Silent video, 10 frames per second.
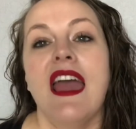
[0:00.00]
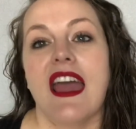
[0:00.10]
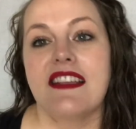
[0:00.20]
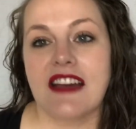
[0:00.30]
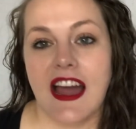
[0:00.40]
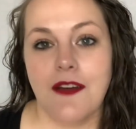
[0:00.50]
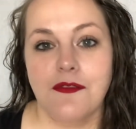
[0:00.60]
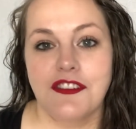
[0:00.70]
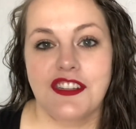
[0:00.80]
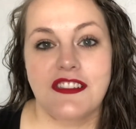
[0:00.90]
is I
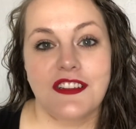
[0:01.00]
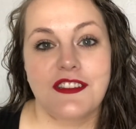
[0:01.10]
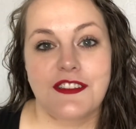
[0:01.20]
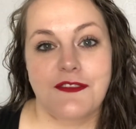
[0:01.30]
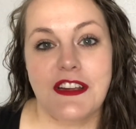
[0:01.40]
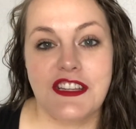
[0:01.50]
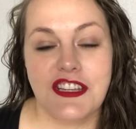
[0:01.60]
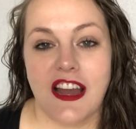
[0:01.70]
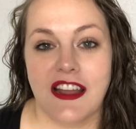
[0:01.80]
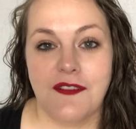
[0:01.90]
will just
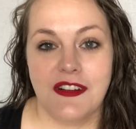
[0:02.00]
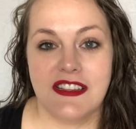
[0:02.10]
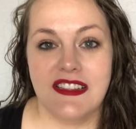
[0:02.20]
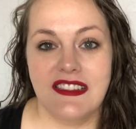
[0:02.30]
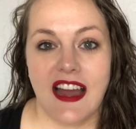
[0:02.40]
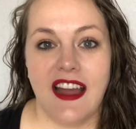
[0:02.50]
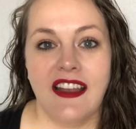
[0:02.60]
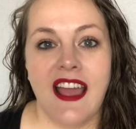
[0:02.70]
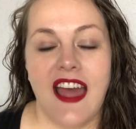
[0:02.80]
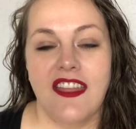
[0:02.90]
screenshot it once it's
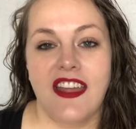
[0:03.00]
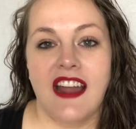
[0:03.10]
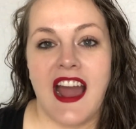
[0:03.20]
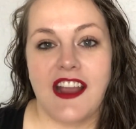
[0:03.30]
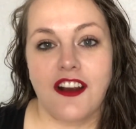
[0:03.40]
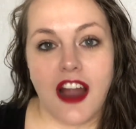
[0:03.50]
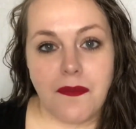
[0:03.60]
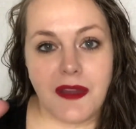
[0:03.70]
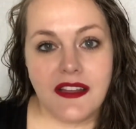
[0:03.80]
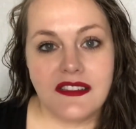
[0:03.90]
done, and then I
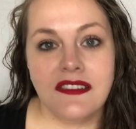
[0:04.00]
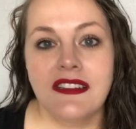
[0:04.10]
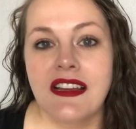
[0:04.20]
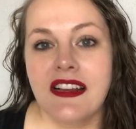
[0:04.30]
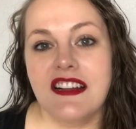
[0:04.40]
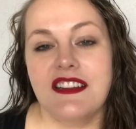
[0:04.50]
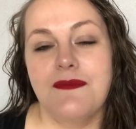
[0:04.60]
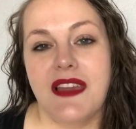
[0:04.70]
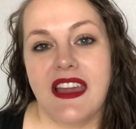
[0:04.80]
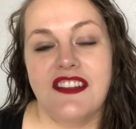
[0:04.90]
crop it to
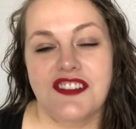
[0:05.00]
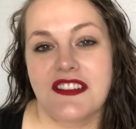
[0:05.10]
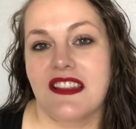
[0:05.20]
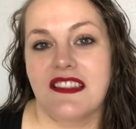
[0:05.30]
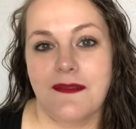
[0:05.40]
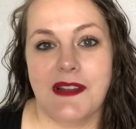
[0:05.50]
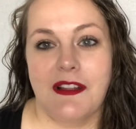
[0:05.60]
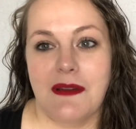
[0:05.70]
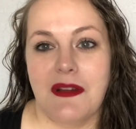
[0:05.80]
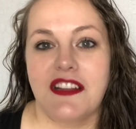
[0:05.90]
be just the
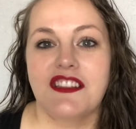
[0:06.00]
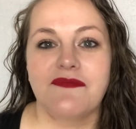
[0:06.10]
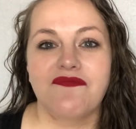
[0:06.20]
thumbnail image.